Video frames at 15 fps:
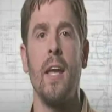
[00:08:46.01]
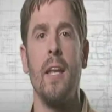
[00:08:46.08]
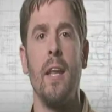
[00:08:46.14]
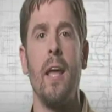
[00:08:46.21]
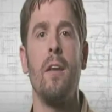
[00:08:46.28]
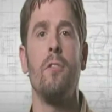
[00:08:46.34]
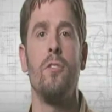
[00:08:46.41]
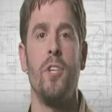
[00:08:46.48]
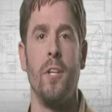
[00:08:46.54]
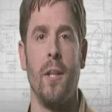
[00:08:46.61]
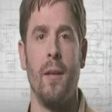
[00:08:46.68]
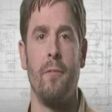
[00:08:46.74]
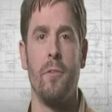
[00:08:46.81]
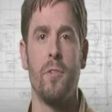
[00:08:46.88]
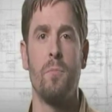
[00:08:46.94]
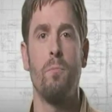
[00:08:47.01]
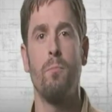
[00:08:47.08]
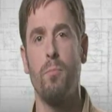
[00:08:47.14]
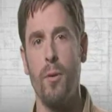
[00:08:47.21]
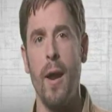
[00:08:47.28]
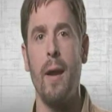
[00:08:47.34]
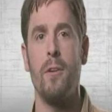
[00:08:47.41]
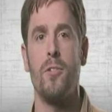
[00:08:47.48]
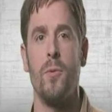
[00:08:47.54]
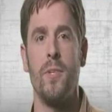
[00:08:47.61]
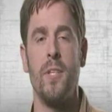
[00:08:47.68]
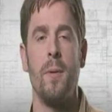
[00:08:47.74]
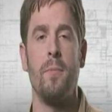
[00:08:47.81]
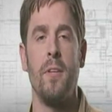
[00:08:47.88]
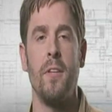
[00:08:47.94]
and energy levels prior to
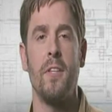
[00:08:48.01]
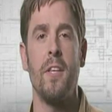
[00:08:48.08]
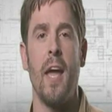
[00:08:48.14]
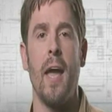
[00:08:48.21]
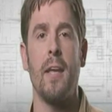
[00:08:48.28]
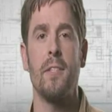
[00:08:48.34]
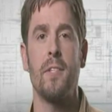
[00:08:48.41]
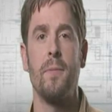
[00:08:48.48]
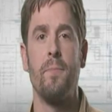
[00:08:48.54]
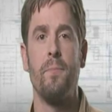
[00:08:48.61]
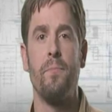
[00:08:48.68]
attempting the task.